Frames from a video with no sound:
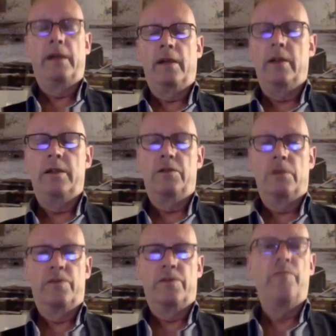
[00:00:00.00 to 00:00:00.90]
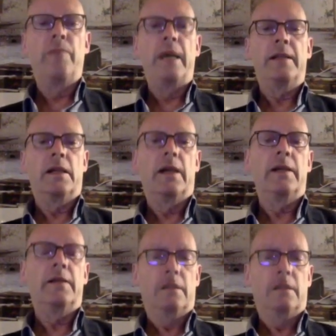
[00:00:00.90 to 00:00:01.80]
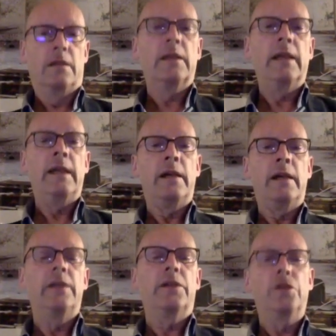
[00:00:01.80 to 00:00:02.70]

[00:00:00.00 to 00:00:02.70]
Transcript: in terms of bedside care and